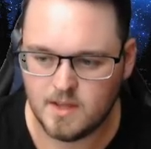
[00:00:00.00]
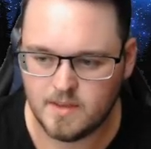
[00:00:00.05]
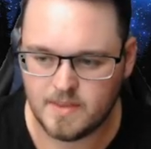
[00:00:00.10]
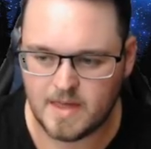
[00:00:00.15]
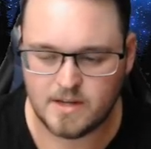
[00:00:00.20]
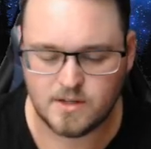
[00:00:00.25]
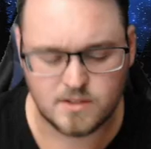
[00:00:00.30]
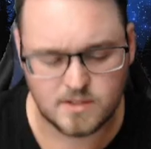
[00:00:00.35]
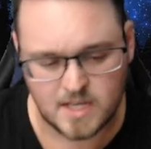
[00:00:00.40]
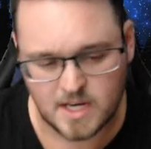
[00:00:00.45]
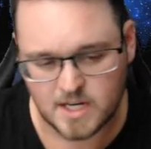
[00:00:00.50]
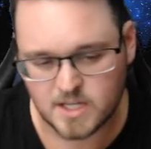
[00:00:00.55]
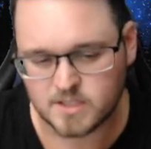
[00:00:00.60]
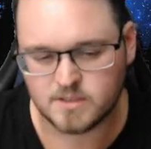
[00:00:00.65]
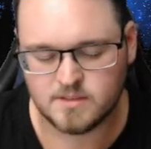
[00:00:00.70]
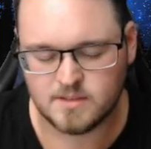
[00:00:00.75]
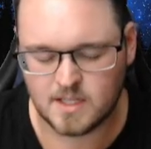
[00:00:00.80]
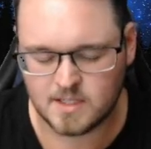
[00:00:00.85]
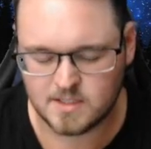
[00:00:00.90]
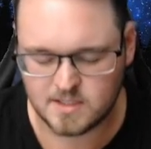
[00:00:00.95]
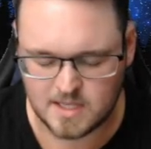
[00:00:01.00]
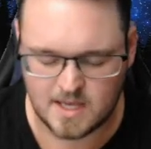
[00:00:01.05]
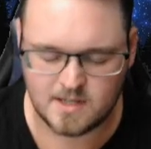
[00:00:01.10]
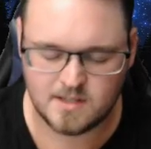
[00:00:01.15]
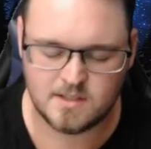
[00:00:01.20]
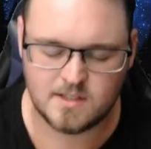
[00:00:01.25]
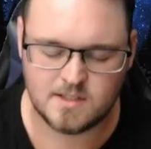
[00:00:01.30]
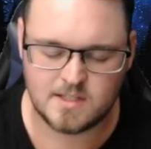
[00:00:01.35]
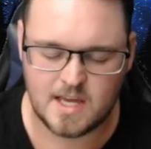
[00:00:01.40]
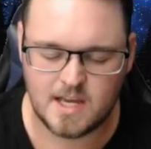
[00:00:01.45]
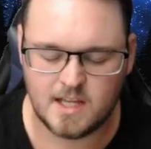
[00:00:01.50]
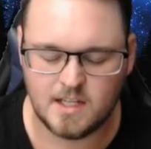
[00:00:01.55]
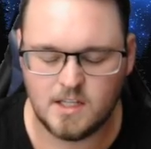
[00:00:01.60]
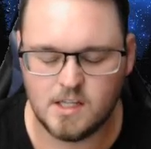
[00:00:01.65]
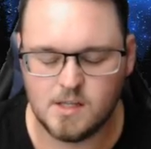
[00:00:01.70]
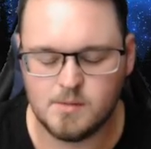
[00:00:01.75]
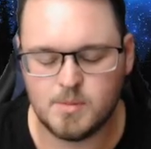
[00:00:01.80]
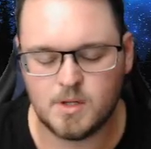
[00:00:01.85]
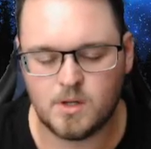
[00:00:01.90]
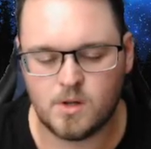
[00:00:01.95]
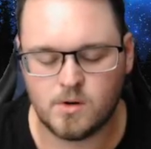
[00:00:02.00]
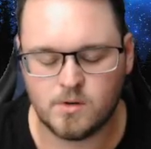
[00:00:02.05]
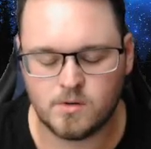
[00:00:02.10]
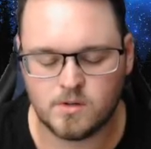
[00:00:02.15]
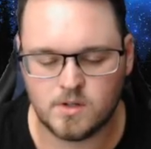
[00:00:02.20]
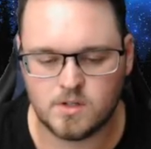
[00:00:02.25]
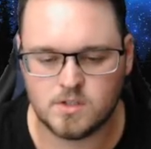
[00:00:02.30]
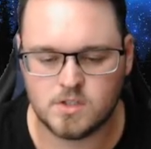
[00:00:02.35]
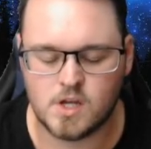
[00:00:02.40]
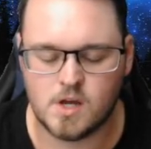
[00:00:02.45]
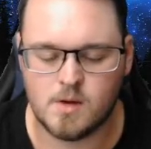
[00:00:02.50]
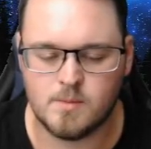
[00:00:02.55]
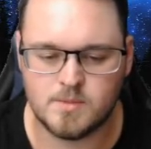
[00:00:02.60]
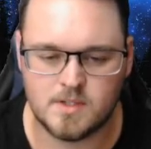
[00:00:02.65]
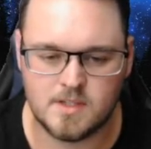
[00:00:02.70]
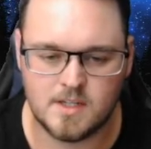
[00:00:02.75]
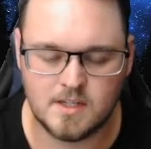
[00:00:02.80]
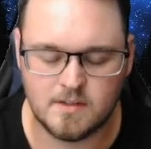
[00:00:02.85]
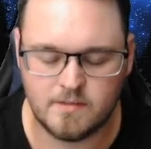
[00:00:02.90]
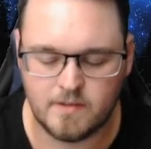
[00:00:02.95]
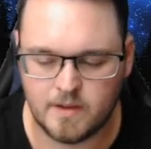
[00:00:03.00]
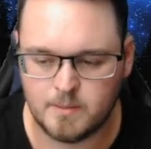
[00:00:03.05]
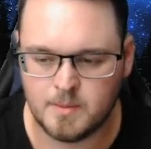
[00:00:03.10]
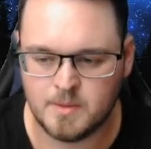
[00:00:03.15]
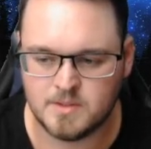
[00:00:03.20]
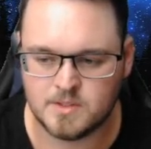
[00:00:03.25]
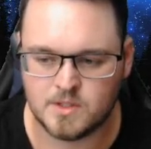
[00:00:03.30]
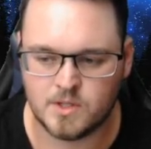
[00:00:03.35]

They tend to take a little bit longer in terms of the development,